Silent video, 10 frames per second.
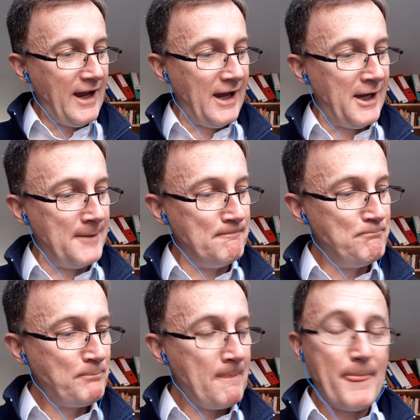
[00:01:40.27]
And
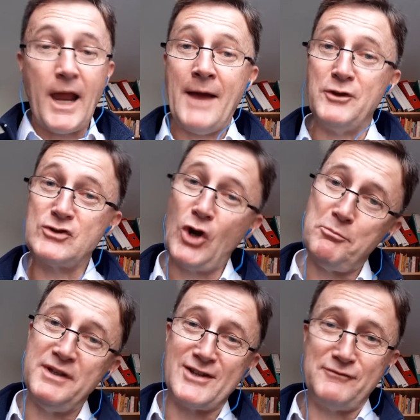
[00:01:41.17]
the
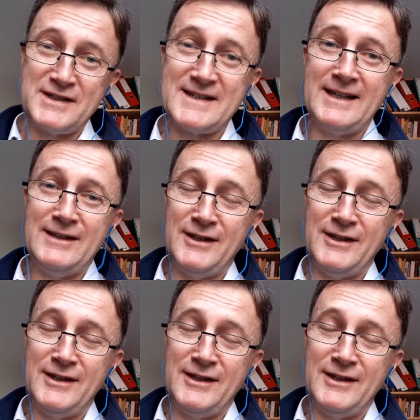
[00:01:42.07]
shop is obviously,